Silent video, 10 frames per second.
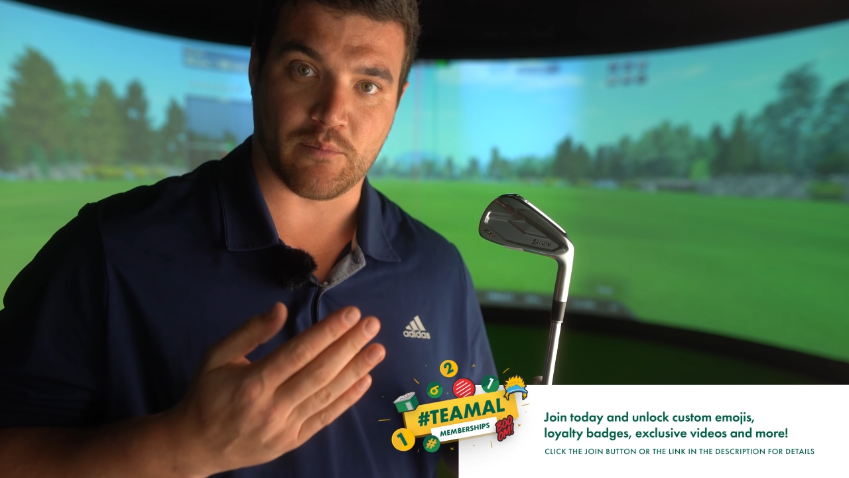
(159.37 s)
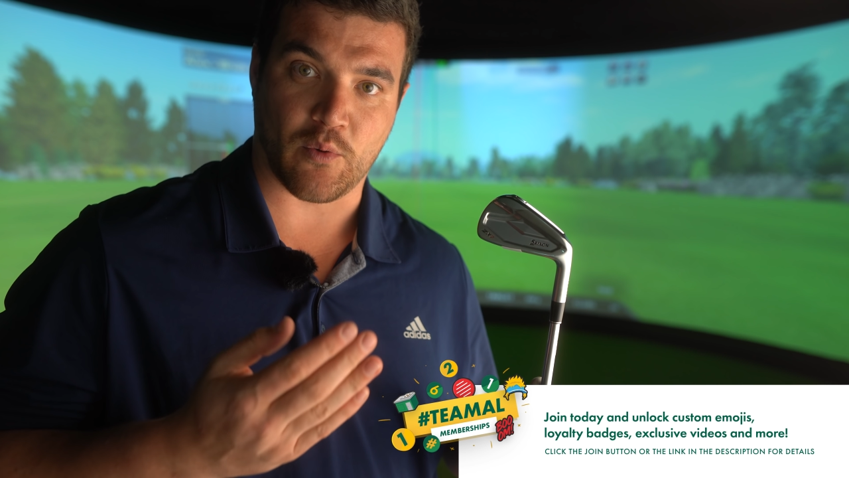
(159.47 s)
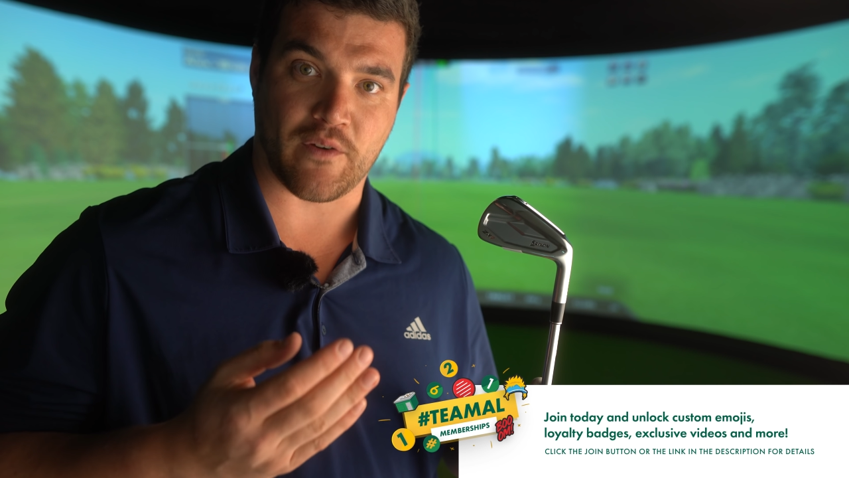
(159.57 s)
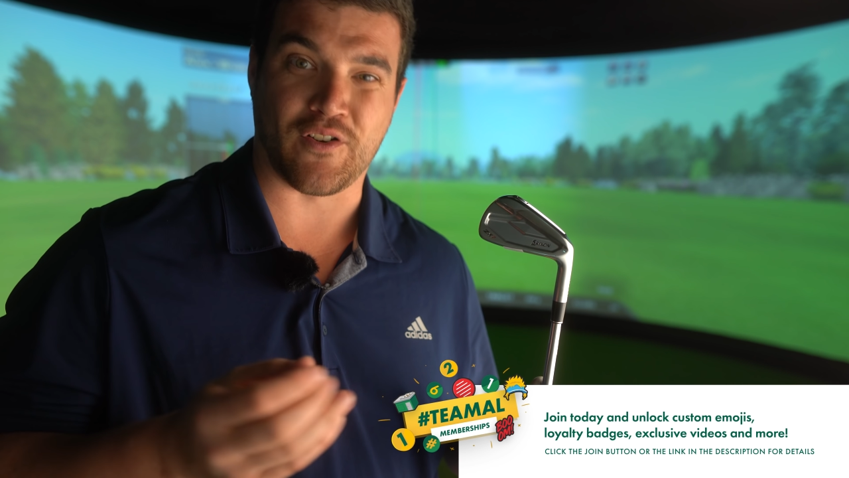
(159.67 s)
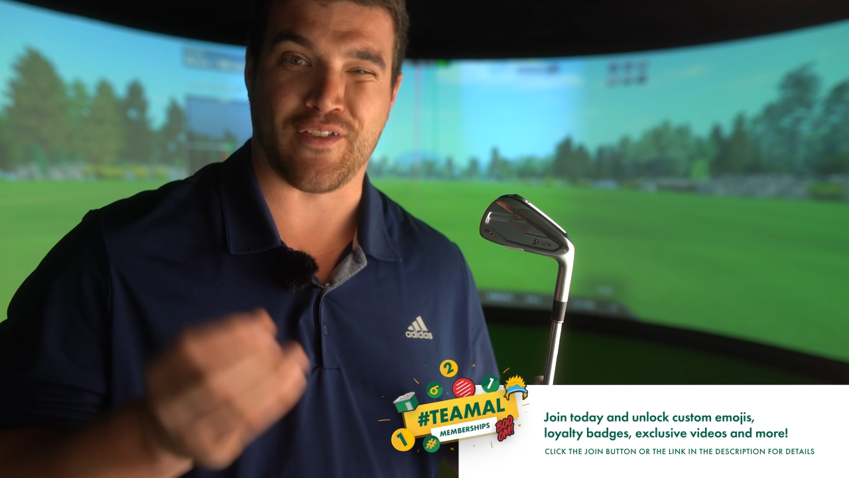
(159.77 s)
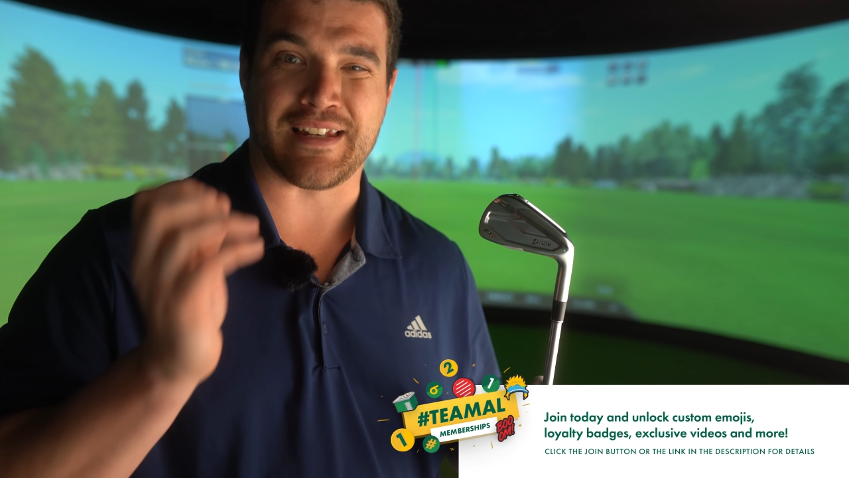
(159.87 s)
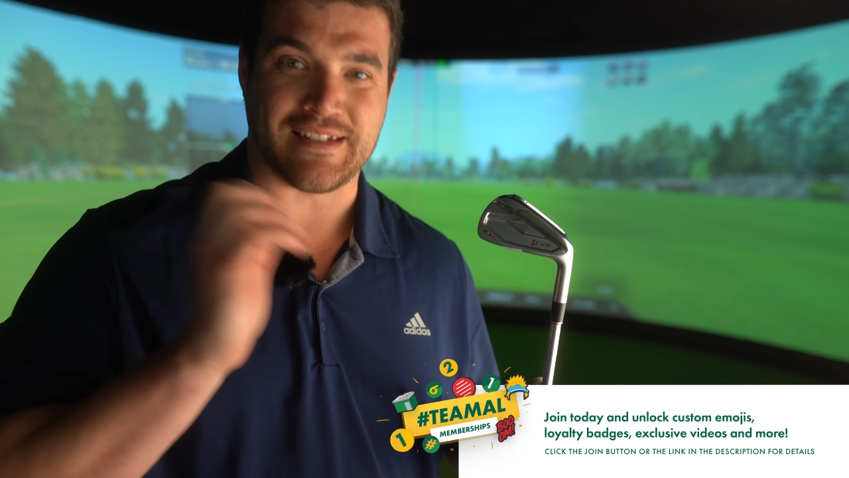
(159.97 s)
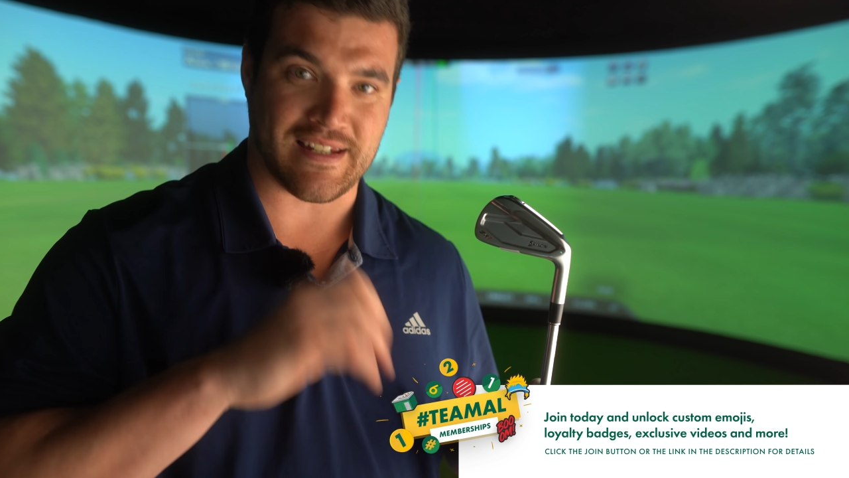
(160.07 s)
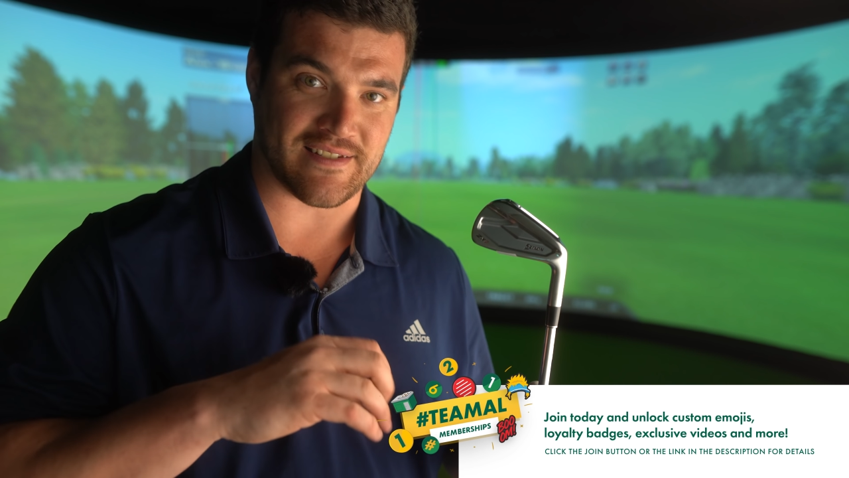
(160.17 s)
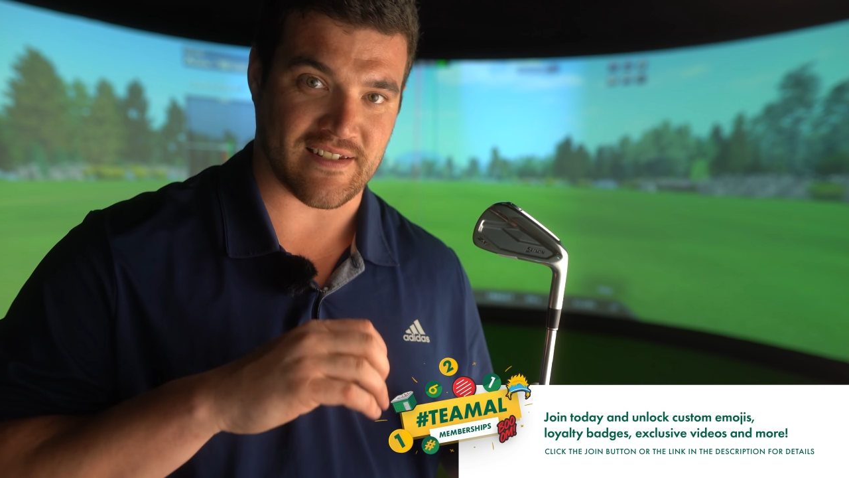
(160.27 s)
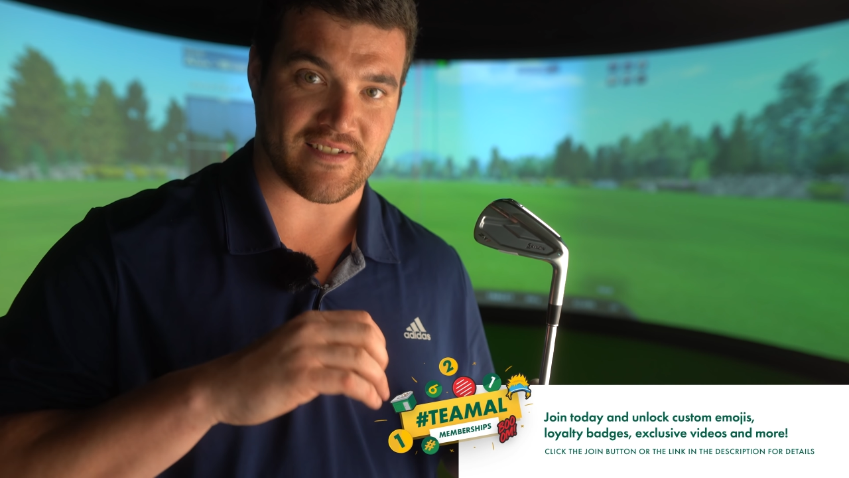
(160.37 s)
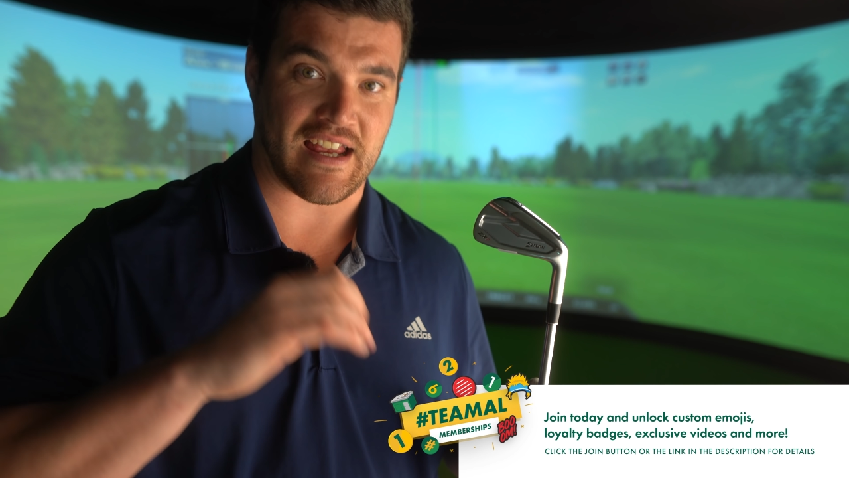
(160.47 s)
but we've got that distance